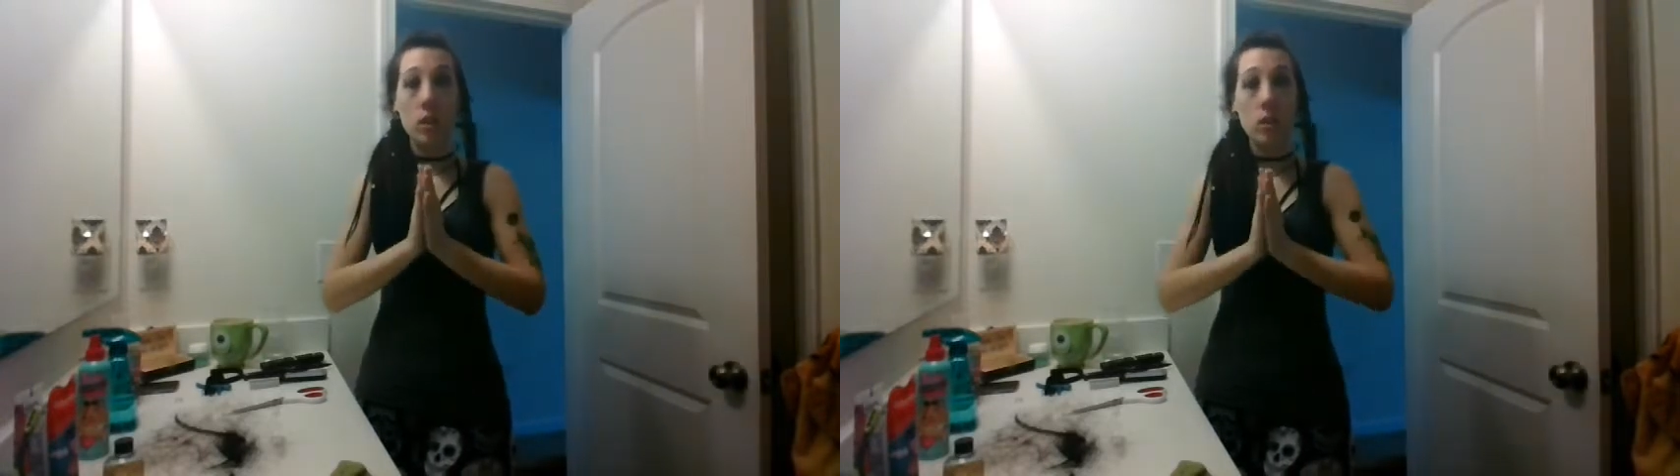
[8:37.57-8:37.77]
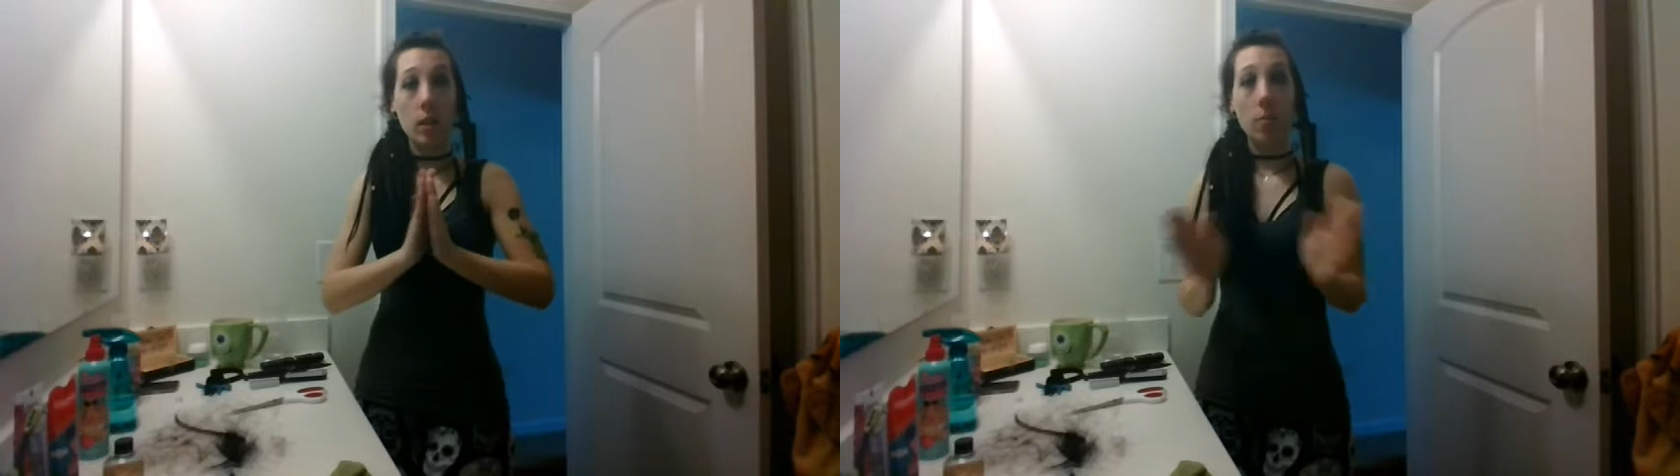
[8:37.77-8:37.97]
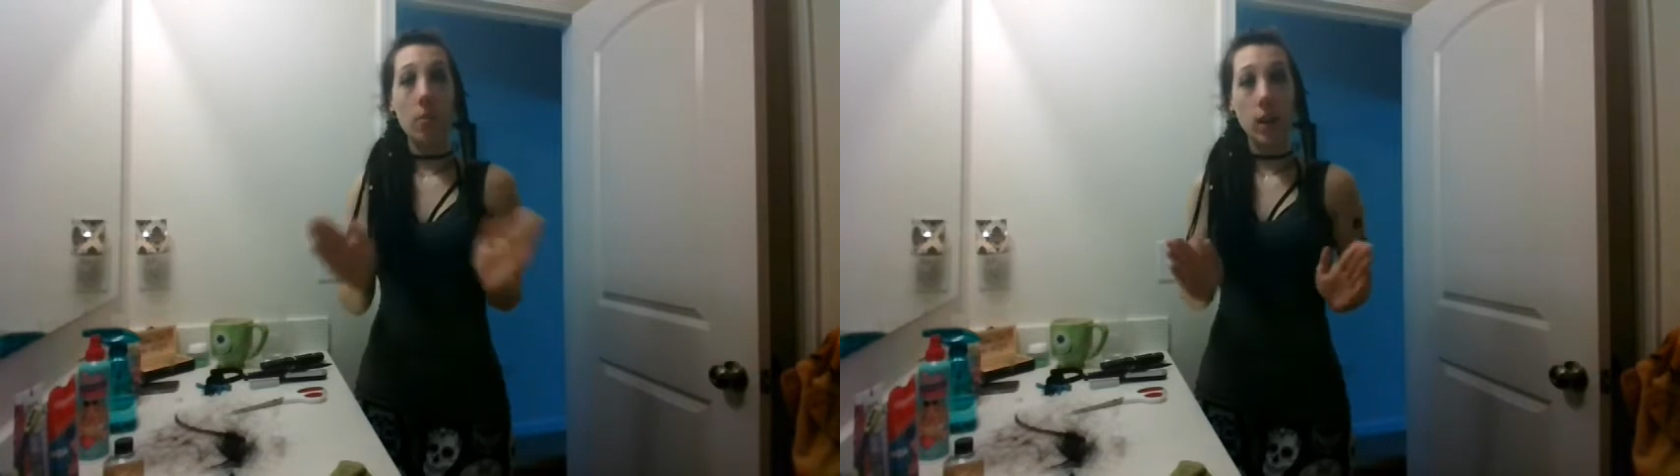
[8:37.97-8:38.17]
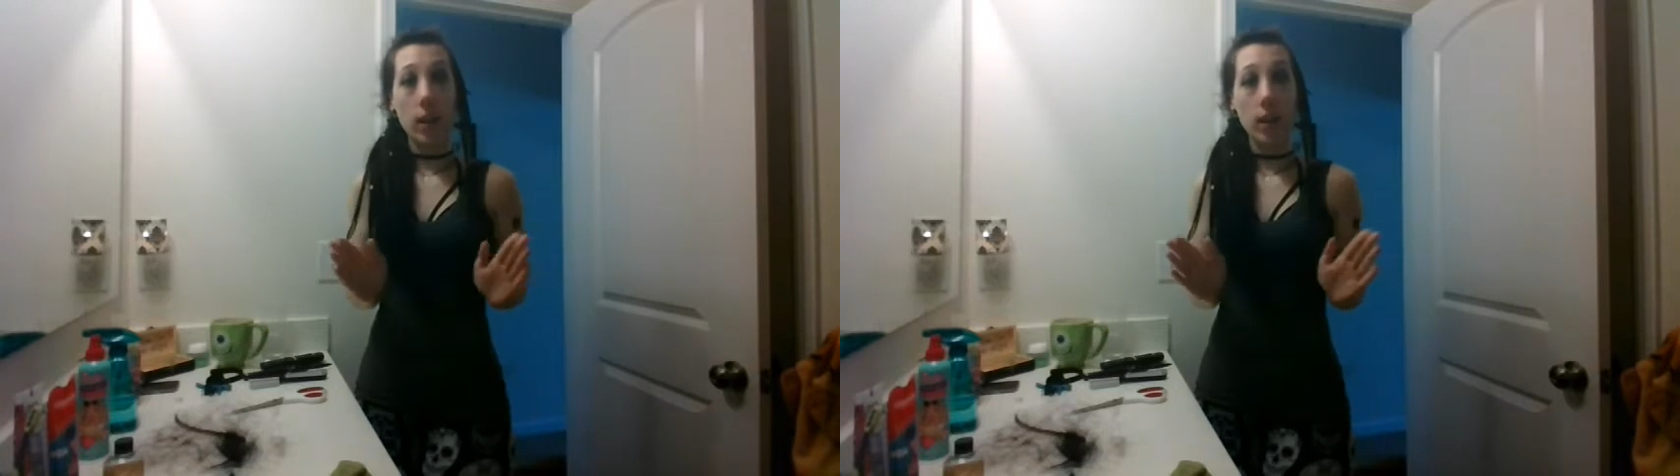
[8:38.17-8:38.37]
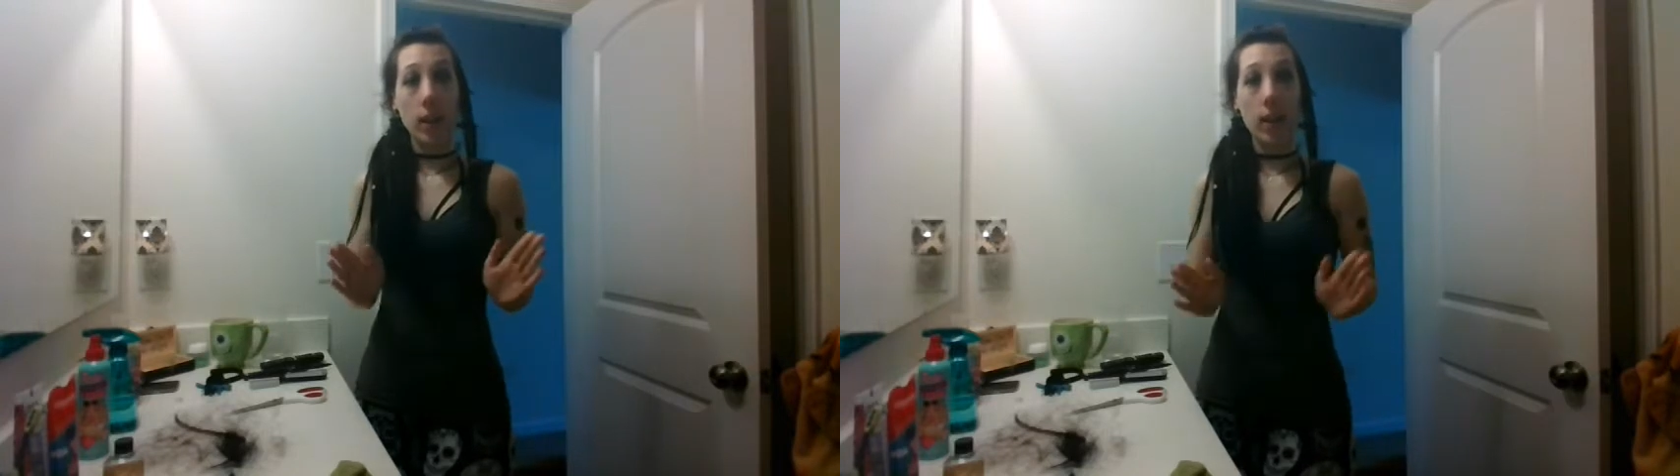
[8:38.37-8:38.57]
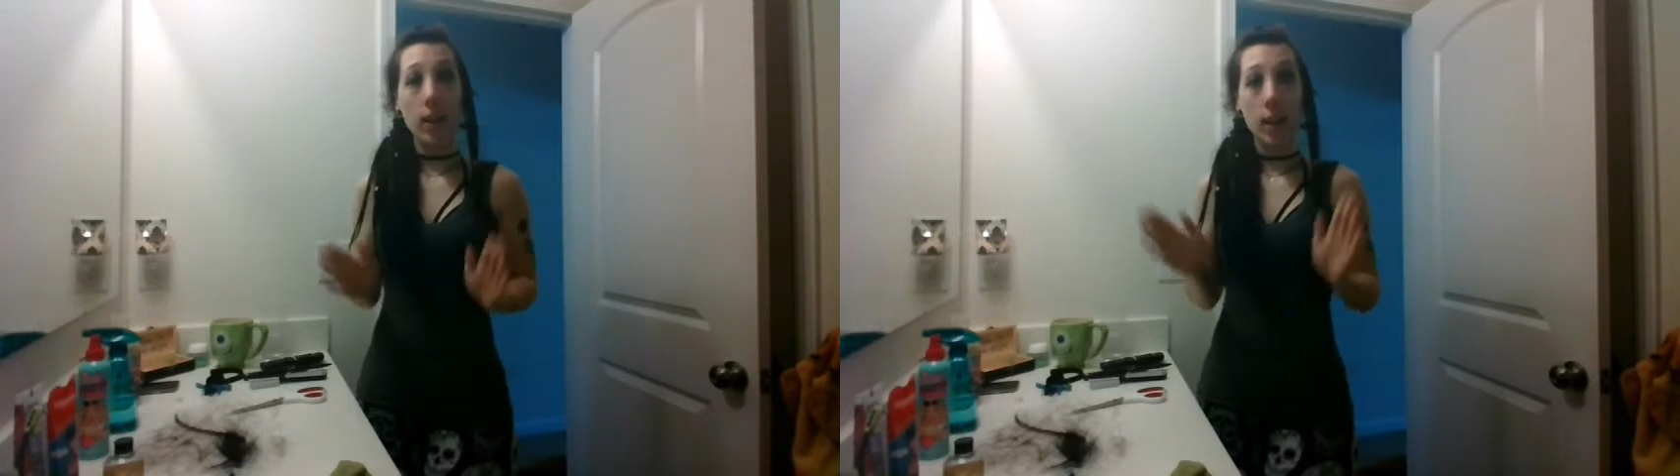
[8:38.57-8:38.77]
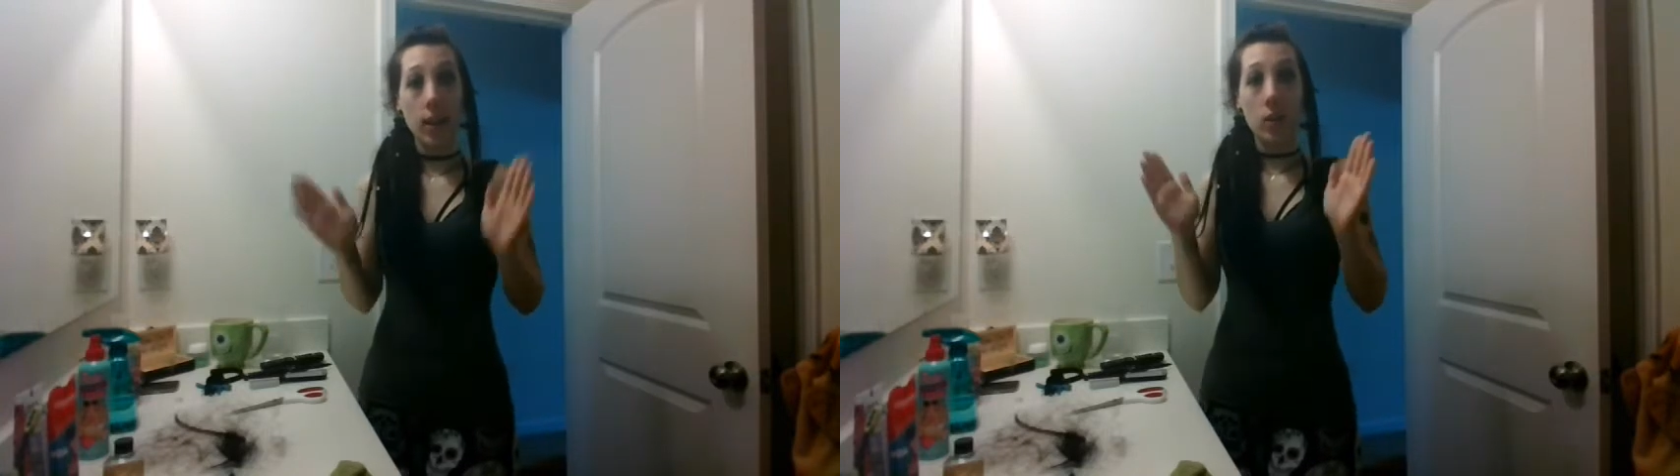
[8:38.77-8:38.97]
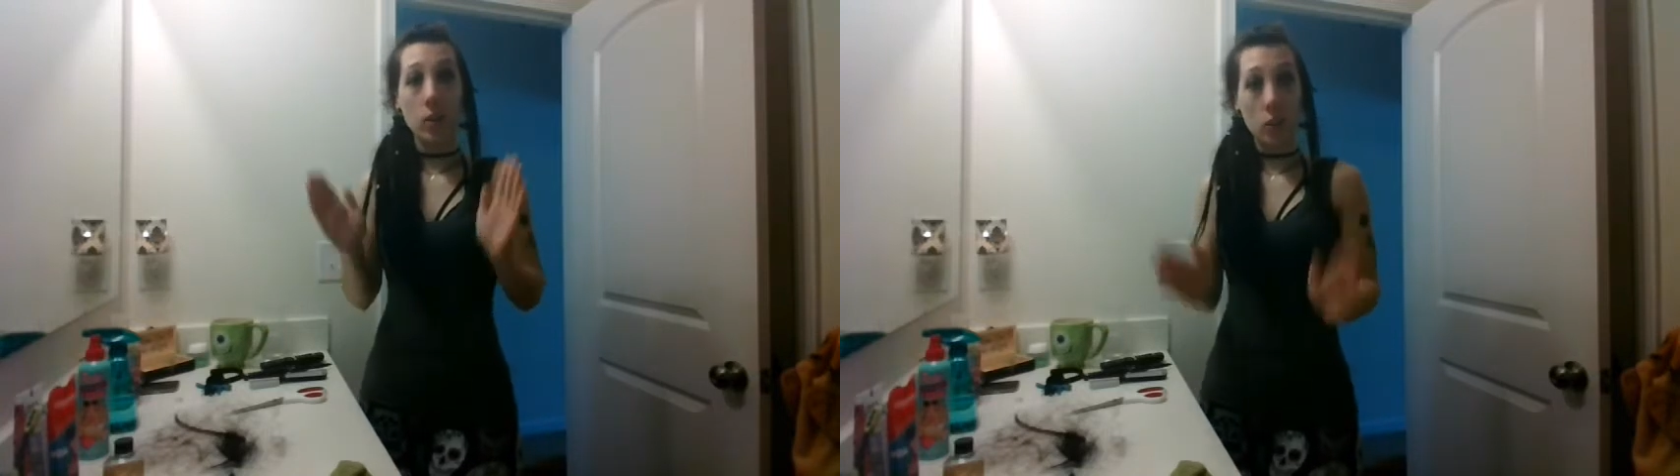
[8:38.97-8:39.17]
separating that
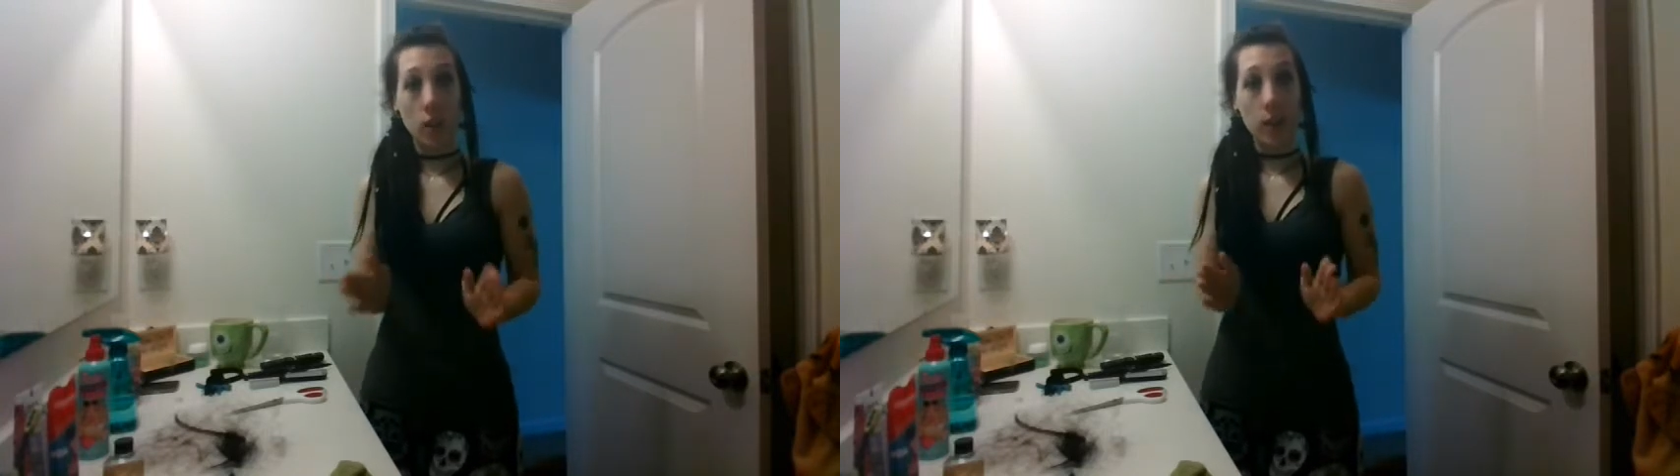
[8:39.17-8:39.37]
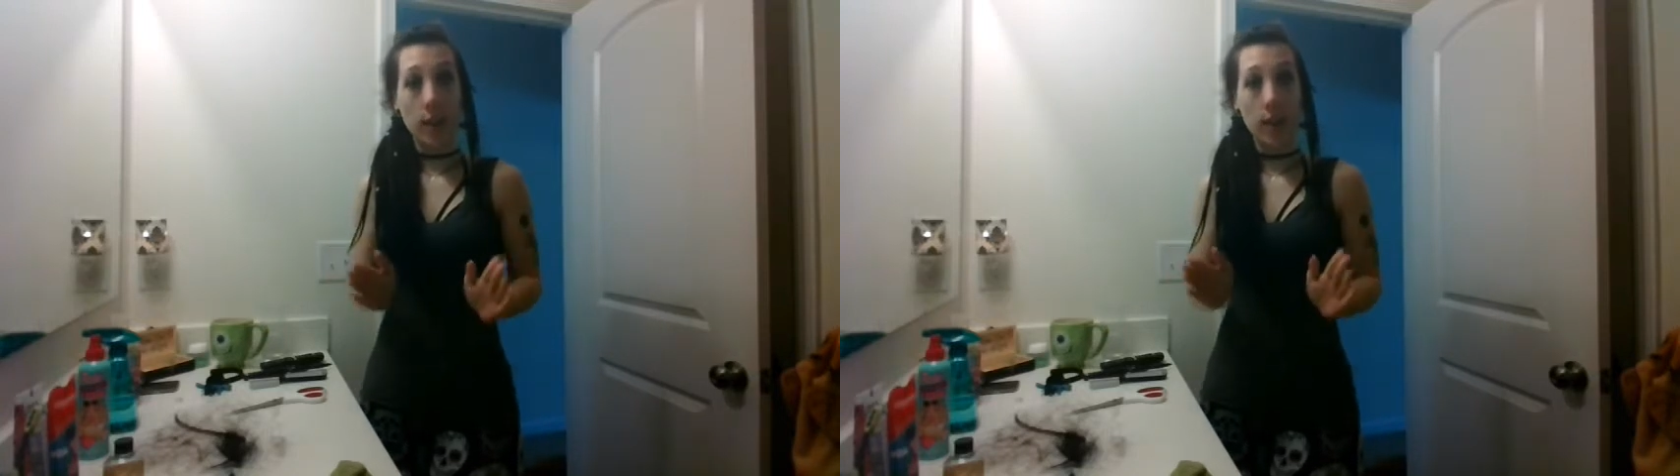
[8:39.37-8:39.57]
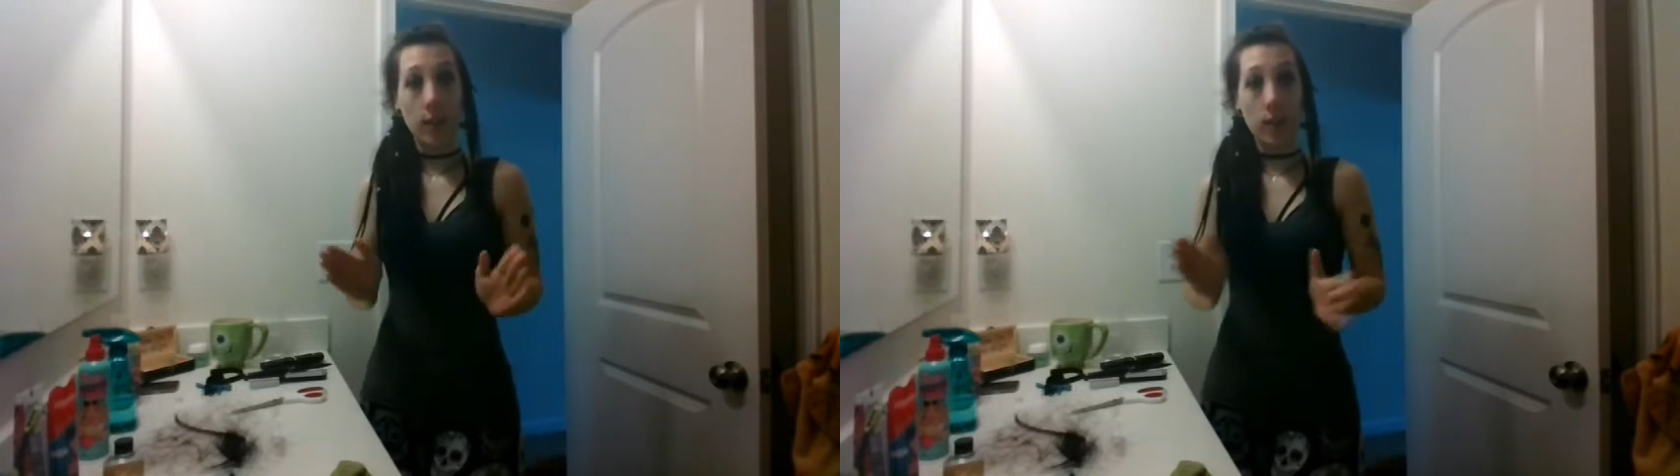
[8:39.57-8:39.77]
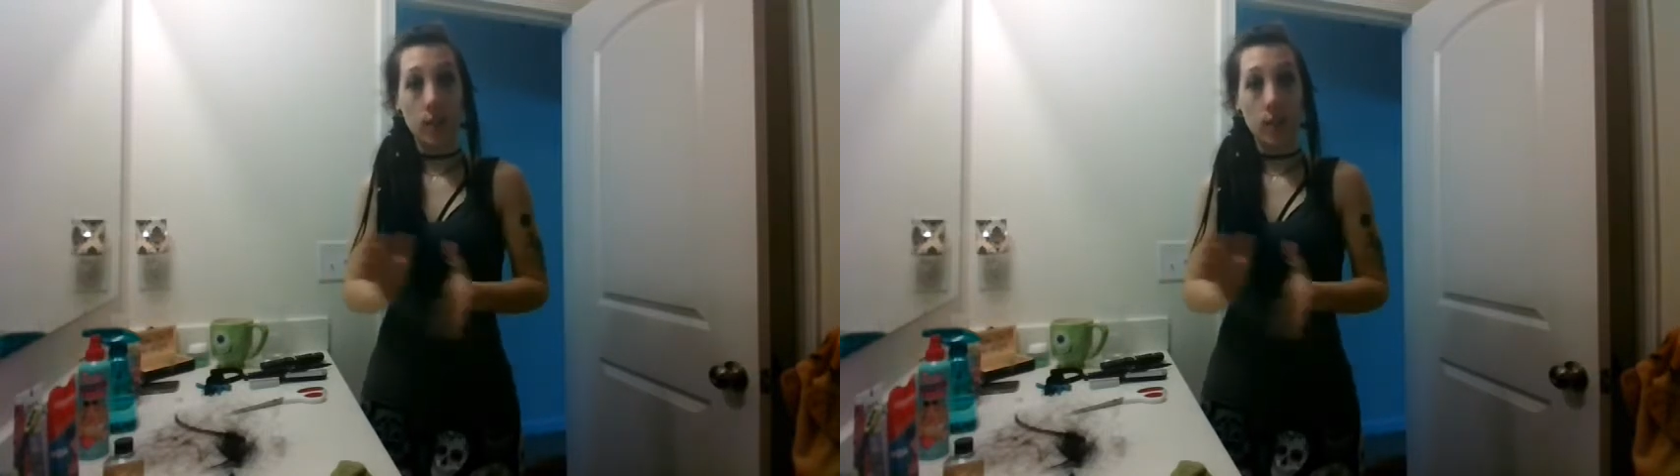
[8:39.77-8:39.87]
and dreading it.